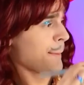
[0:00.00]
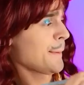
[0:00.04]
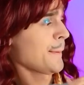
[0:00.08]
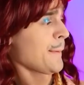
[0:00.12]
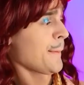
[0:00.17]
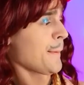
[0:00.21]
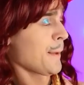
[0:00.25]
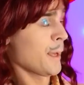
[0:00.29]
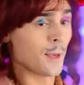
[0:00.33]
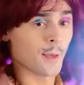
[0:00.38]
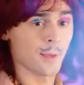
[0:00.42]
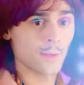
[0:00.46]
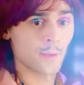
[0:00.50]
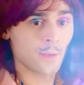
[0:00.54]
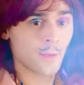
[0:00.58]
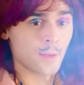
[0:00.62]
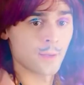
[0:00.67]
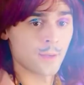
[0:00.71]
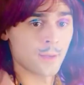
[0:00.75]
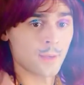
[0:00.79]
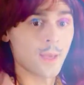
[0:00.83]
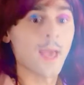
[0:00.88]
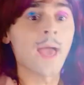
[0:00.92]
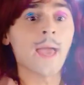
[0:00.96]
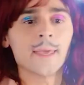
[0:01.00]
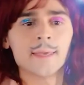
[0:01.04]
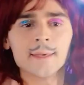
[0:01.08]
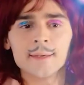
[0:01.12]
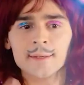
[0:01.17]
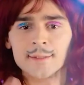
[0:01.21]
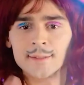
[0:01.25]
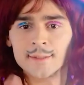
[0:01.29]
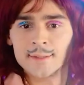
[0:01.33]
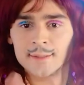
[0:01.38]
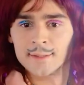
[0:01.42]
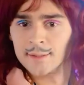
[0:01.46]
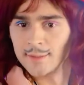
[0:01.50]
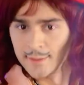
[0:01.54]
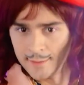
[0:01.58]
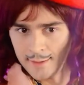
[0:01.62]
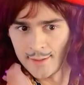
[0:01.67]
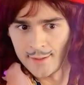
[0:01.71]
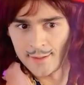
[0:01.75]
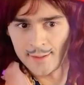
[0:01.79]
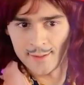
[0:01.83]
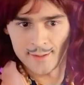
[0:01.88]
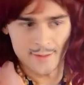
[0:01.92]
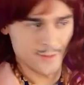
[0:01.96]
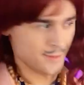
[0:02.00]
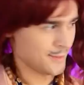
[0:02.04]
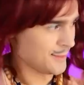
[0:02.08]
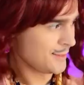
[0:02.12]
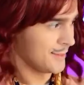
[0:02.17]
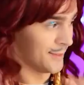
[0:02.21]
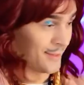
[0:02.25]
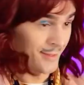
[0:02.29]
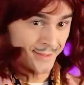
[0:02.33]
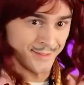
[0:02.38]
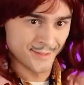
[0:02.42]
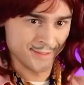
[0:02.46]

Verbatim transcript: Okay. Hey! This is